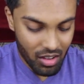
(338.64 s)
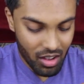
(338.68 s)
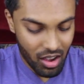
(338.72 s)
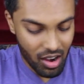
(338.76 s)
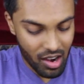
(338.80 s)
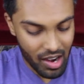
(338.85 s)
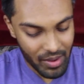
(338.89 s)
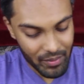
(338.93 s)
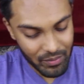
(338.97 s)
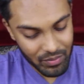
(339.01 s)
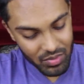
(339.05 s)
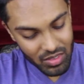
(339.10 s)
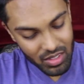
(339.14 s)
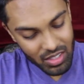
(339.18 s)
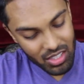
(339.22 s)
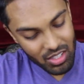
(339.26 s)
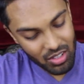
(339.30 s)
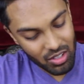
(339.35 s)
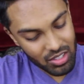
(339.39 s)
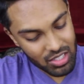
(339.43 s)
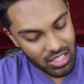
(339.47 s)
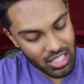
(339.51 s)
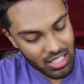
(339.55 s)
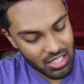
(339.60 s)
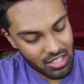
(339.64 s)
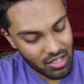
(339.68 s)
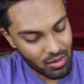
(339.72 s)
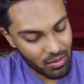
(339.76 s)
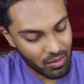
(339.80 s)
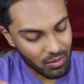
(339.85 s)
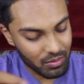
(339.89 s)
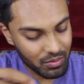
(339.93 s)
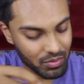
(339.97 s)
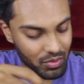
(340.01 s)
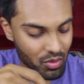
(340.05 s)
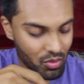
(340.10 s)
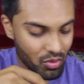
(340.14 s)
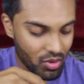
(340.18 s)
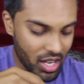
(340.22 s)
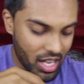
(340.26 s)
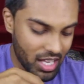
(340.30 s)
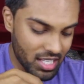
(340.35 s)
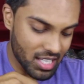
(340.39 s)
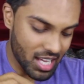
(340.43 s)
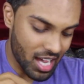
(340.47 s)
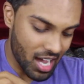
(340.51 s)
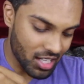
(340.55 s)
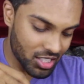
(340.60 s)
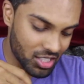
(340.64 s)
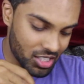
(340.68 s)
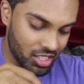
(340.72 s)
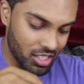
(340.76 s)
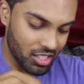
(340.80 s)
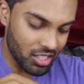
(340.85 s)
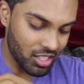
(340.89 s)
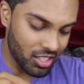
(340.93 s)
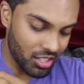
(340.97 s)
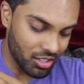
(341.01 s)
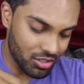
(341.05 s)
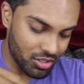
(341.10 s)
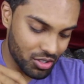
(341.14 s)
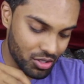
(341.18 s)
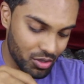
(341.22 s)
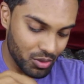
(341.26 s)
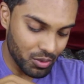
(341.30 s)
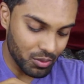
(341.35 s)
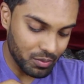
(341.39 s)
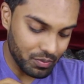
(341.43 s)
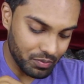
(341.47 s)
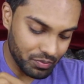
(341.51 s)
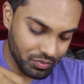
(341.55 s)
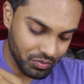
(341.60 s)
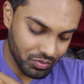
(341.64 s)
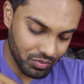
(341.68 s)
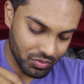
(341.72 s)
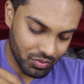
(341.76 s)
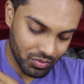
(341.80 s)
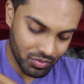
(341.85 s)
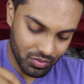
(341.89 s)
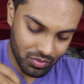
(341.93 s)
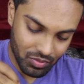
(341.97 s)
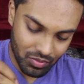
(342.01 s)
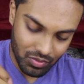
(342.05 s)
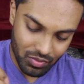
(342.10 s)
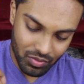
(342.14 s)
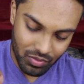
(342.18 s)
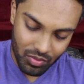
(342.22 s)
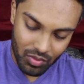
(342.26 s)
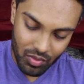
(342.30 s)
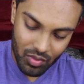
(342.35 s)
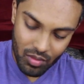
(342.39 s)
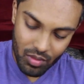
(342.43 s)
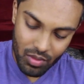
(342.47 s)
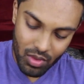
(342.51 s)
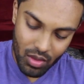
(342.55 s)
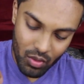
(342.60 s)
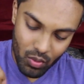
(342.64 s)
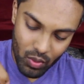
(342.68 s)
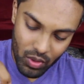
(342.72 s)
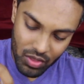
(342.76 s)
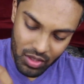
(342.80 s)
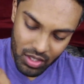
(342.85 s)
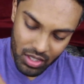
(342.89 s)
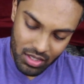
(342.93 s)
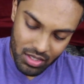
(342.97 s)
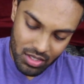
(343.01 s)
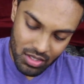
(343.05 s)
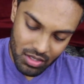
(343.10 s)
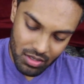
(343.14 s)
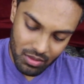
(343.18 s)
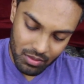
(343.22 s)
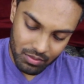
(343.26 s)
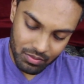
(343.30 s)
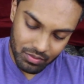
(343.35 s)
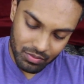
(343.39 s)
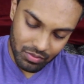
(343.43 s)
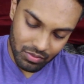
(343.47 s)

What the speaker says: All right, so let's get some rice action in here too with this.